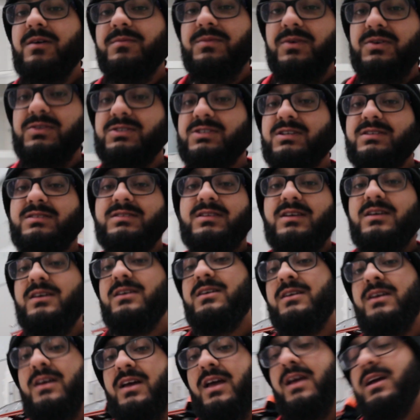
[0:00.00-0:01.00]
I'm not just
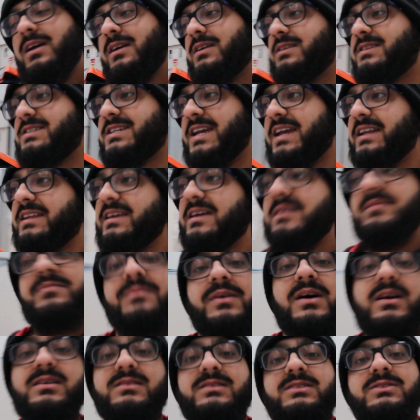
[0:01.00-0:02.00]
a
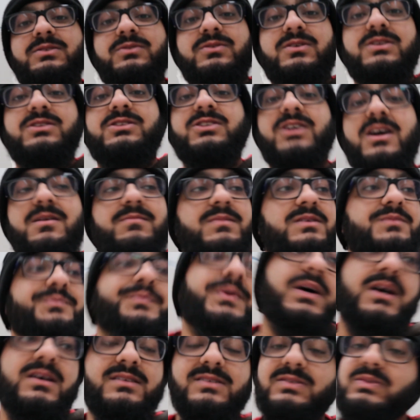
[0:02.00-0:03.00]
JDM person or a German
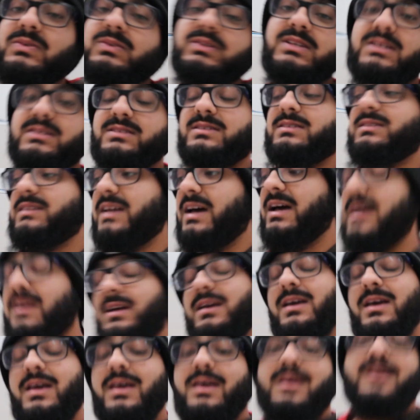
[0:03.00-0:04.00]
person or this and that.
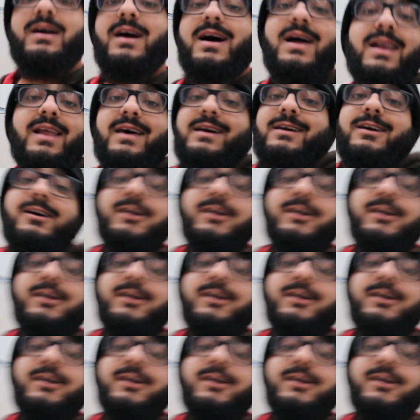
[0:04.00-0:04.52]
I like